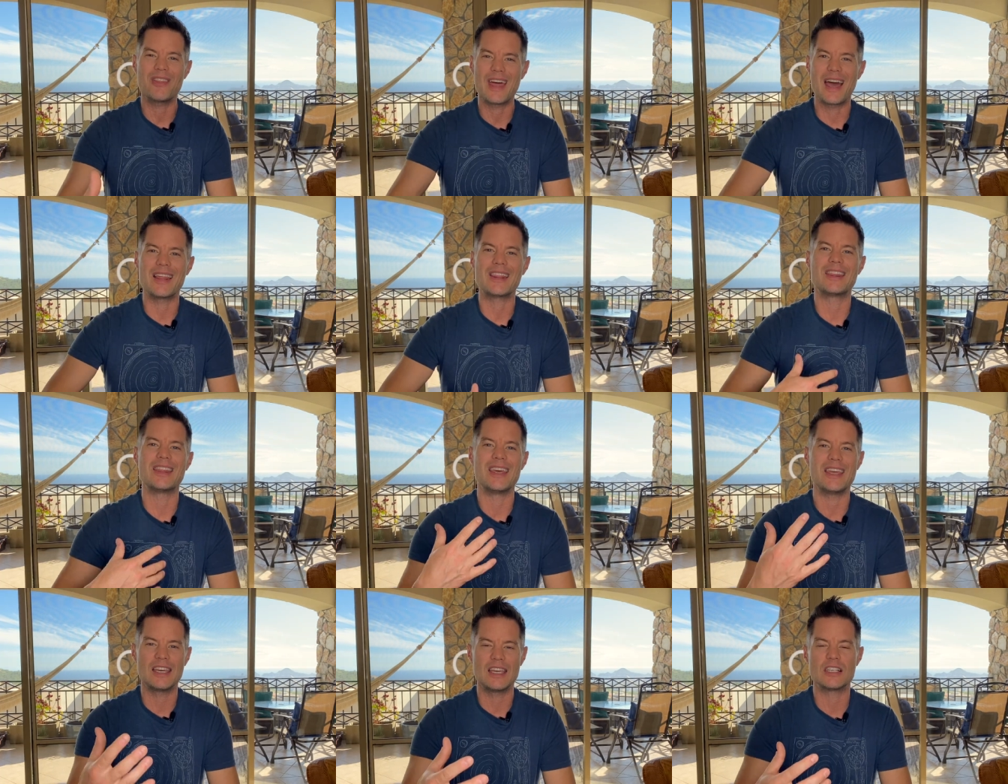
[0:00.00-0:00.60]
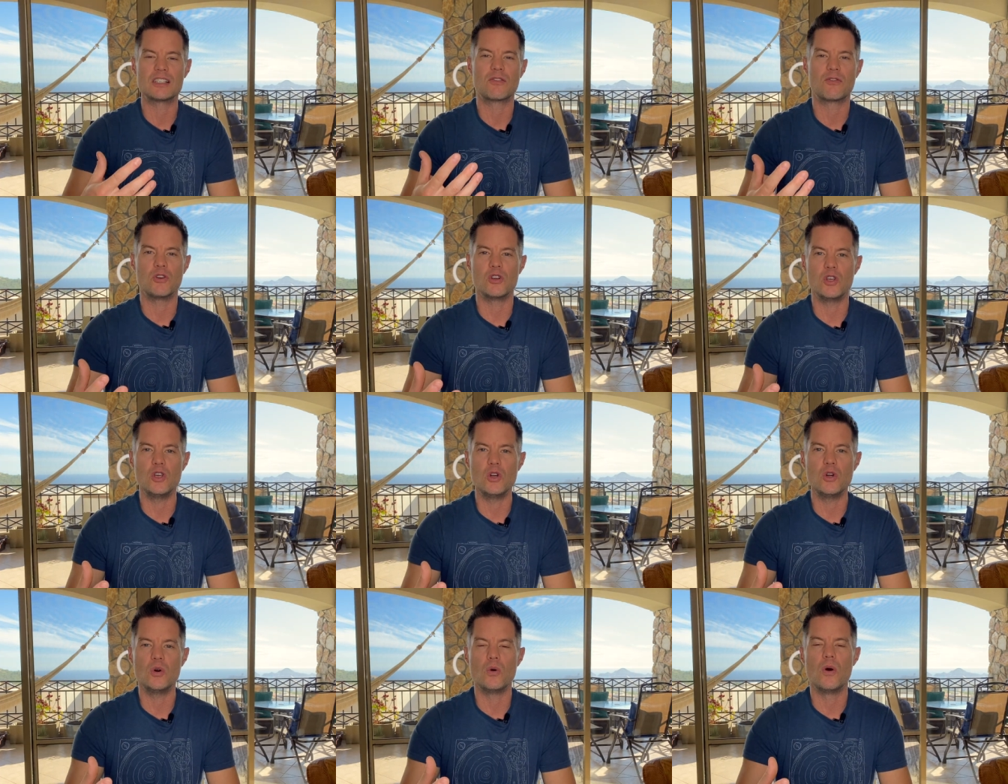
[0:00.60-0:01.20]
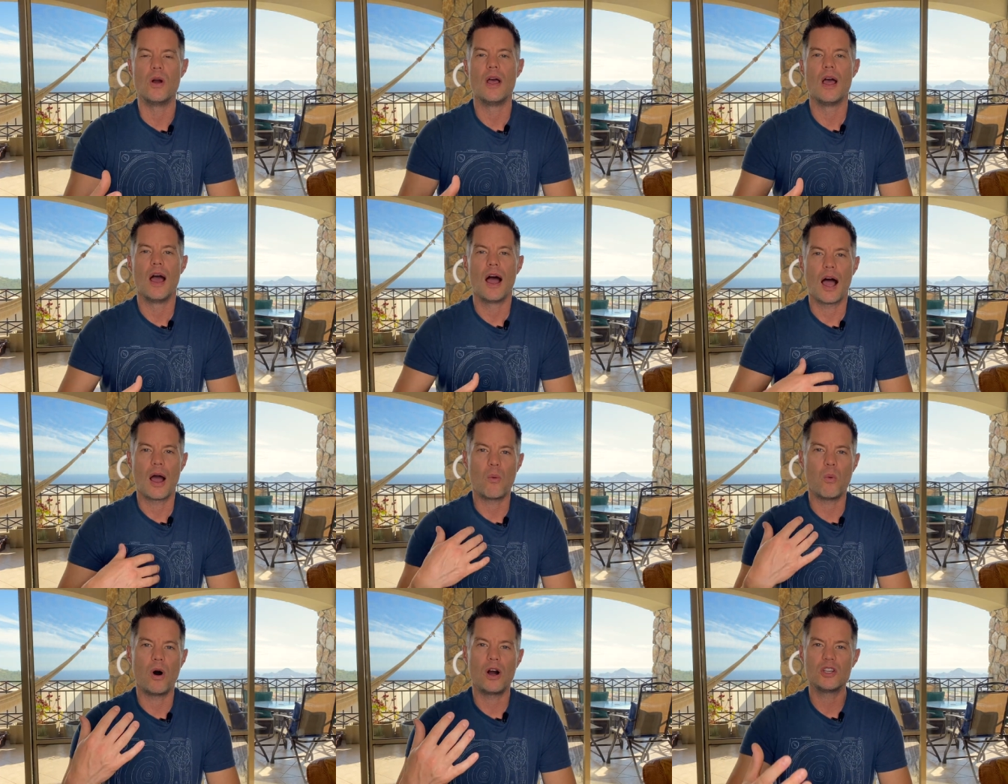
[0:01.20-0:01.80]
that thing is for you,
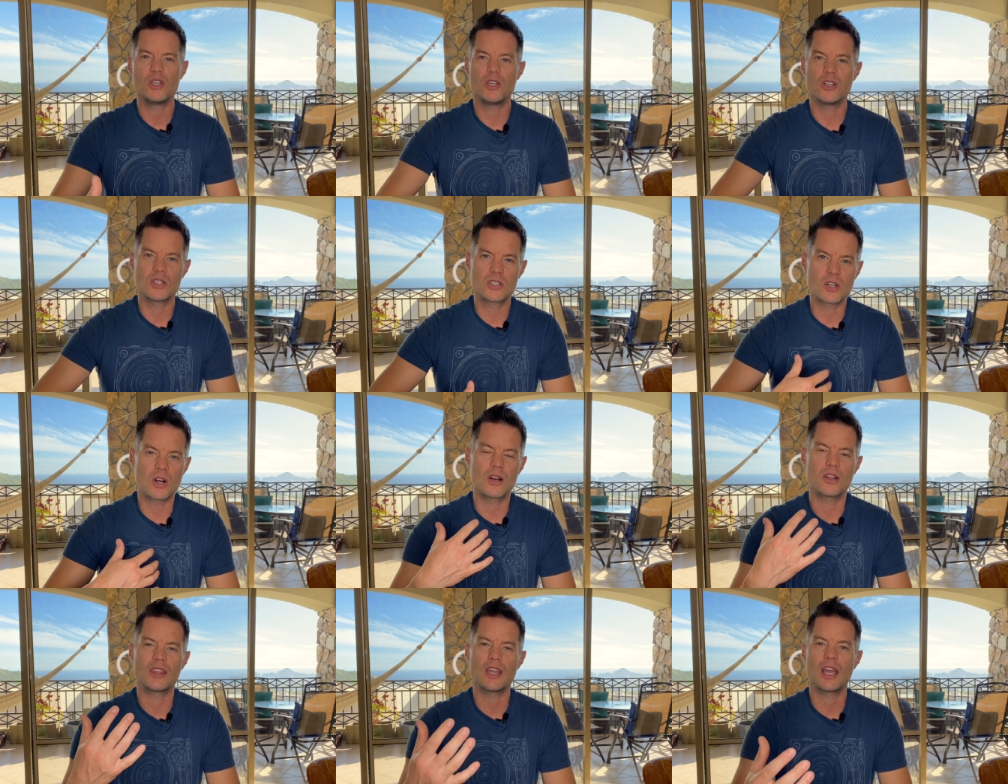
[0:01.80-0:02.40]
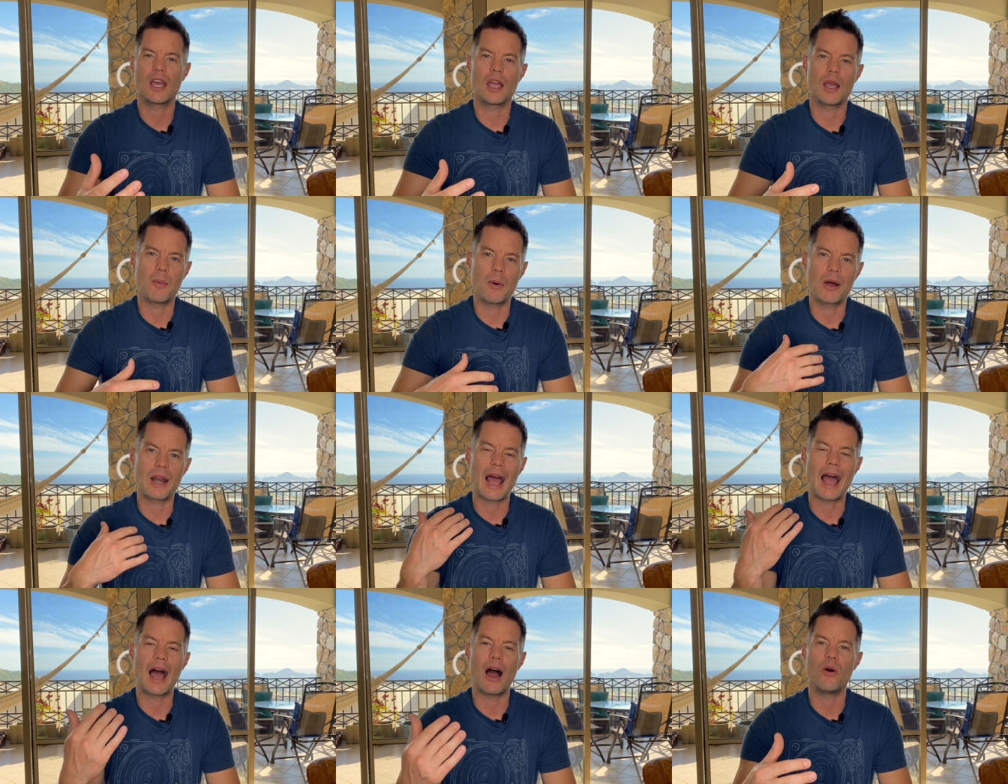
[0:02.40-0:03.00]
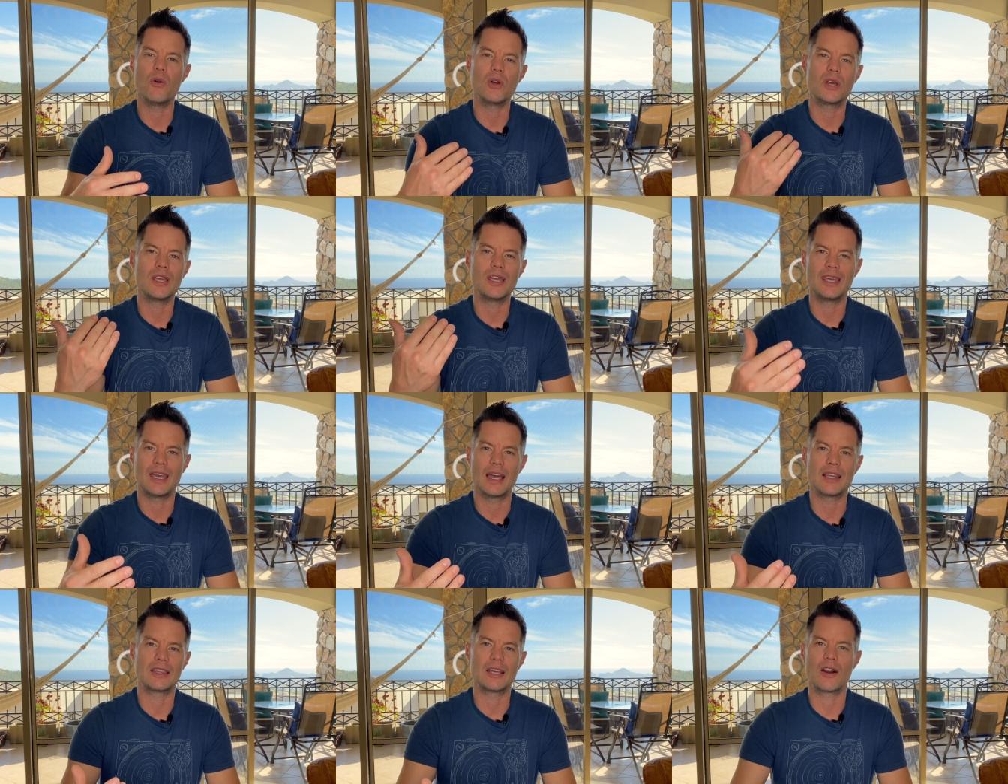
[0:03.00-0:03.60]
I want you to start thinking about how you can
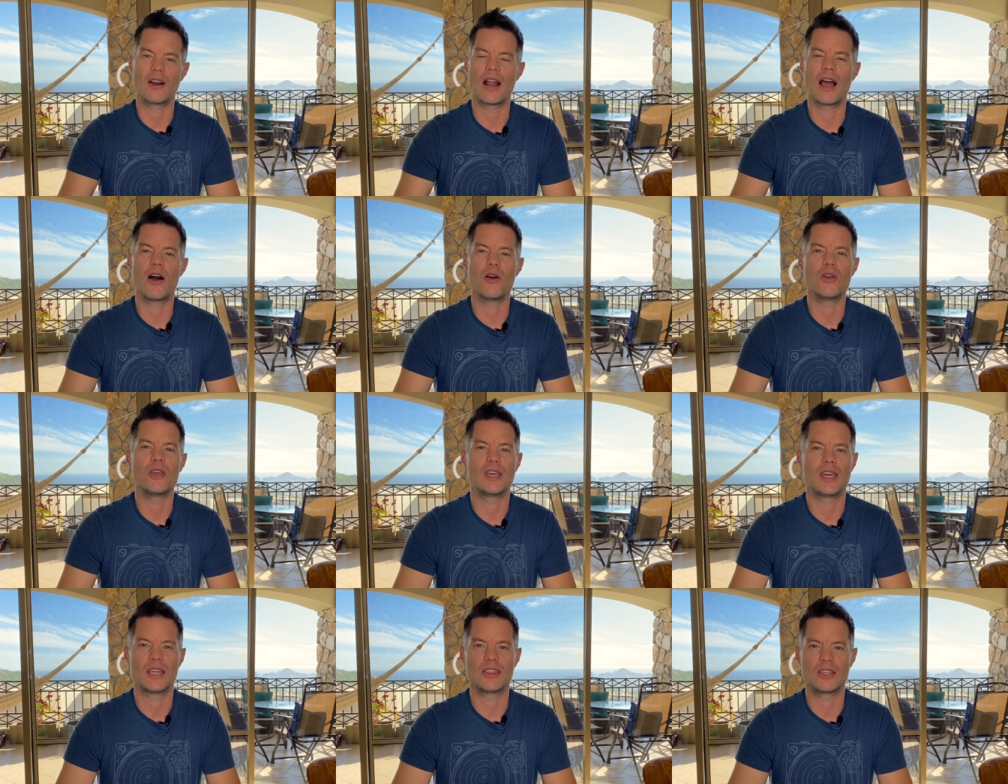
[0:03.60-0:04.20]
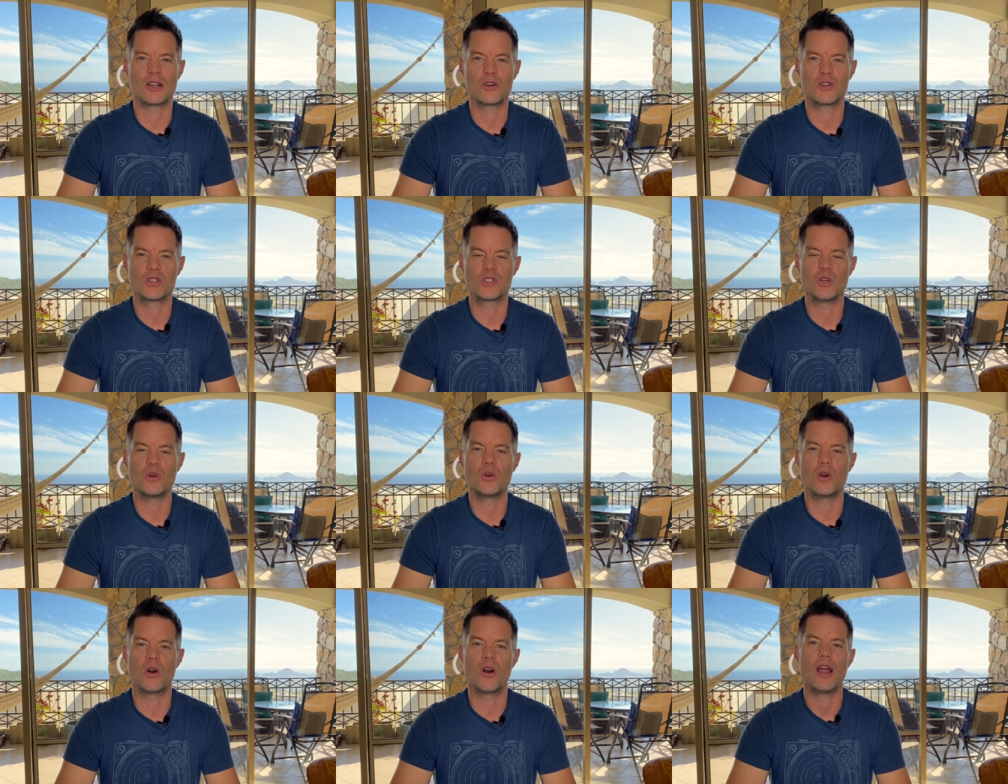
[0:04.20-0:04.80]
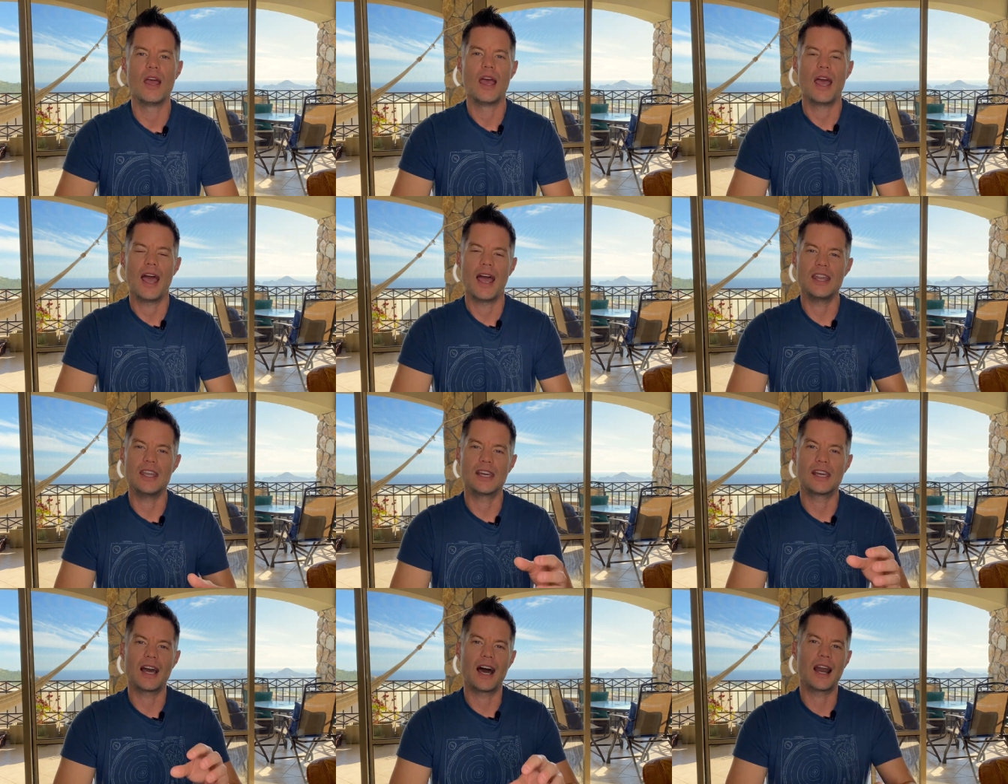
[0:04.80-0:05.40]
get there and how you can get there sooner.
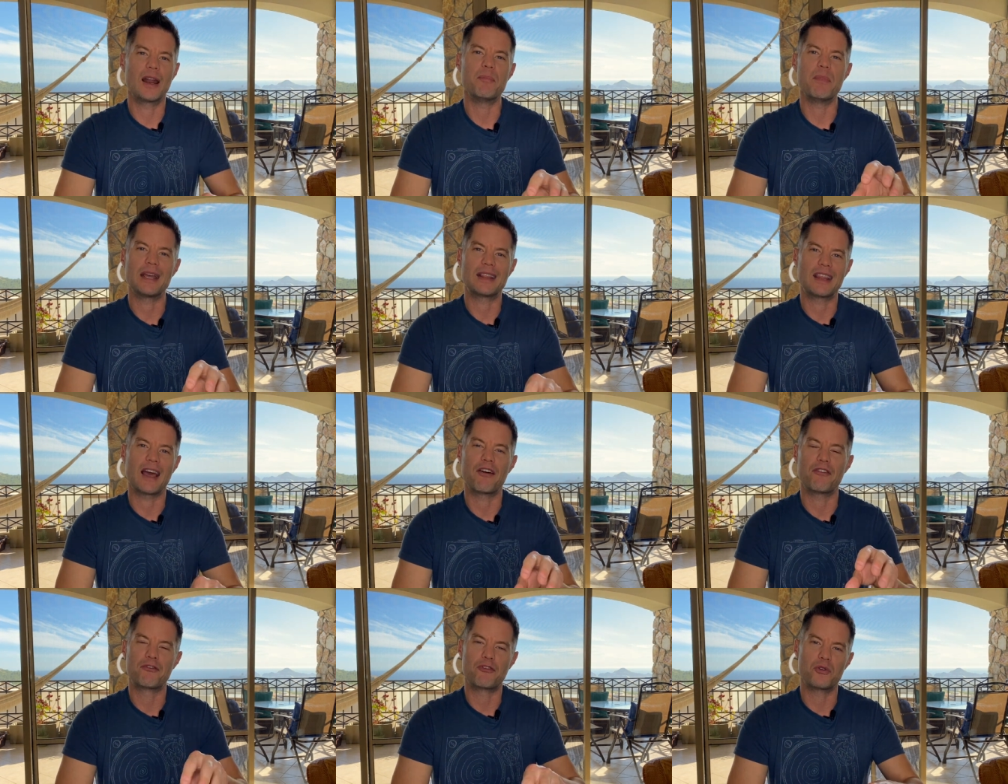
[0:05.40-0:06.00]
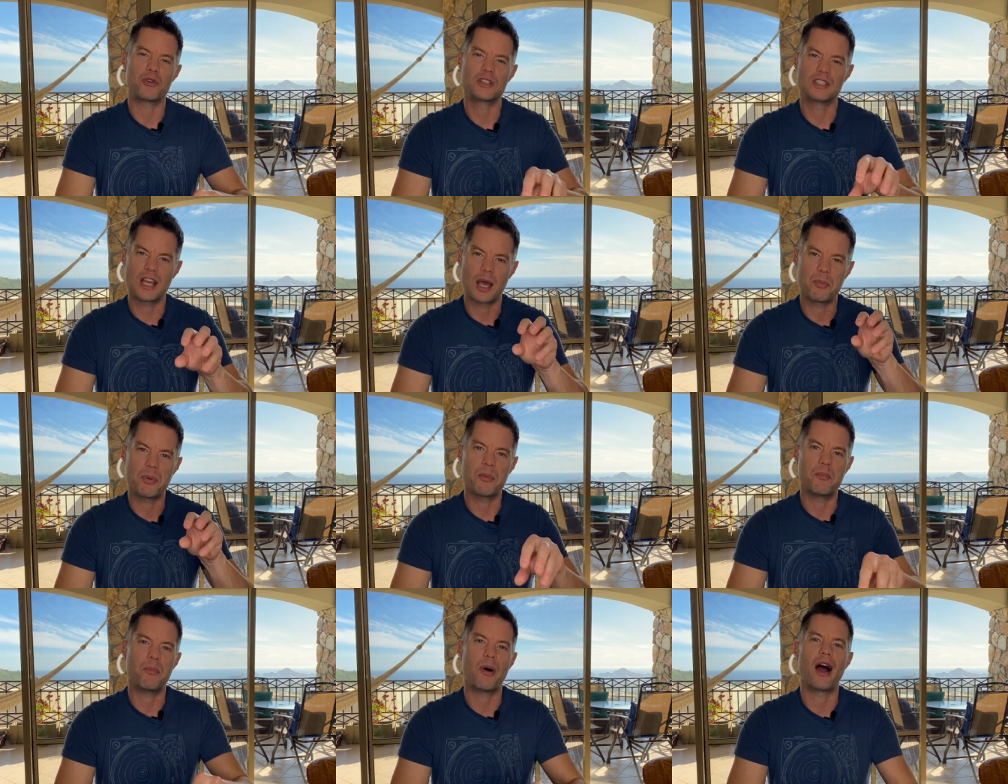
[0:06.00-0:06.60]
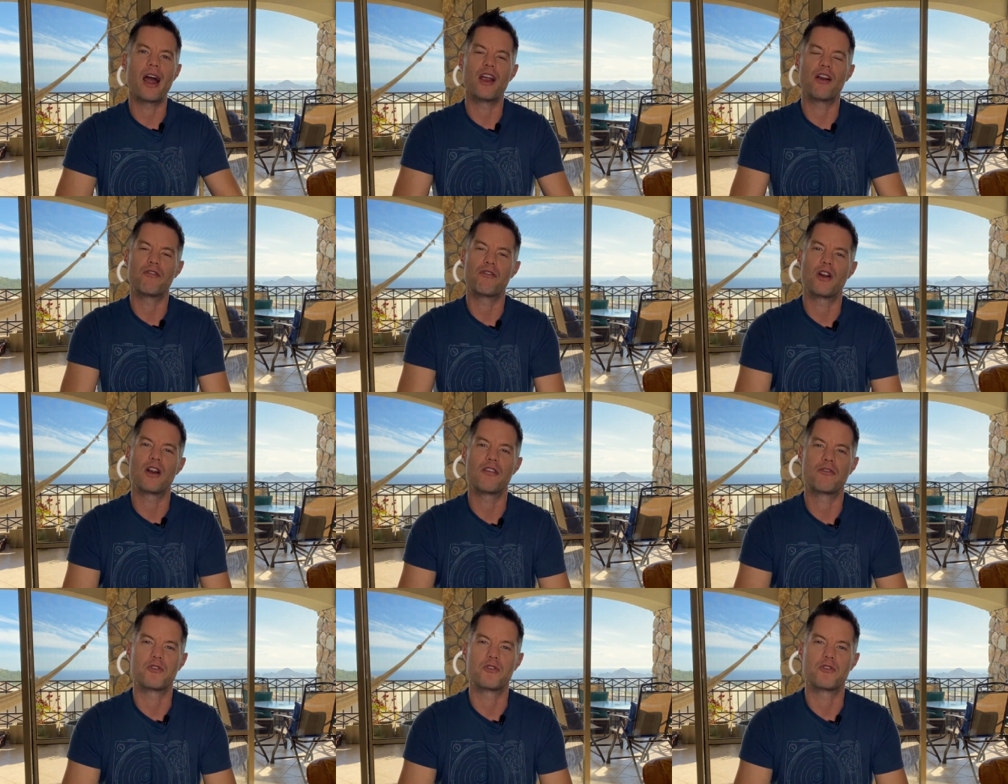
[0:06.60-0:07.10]
And you got to make that first step and buy your very